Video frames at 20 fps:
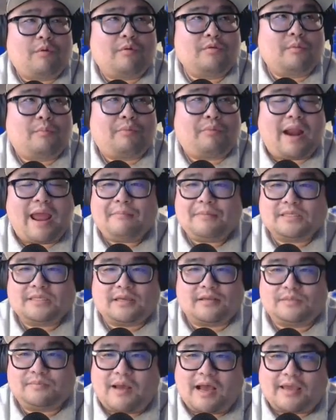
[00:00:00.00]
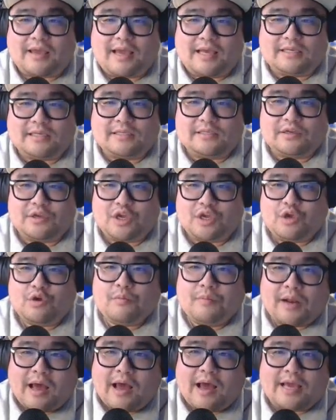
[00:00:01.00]
The premise of this podcast is to
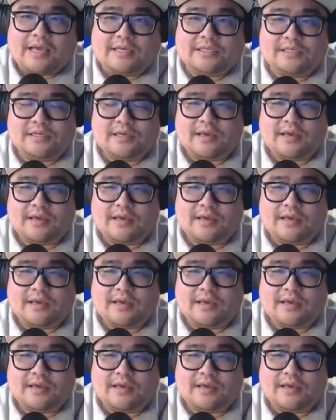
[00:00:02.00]
humanize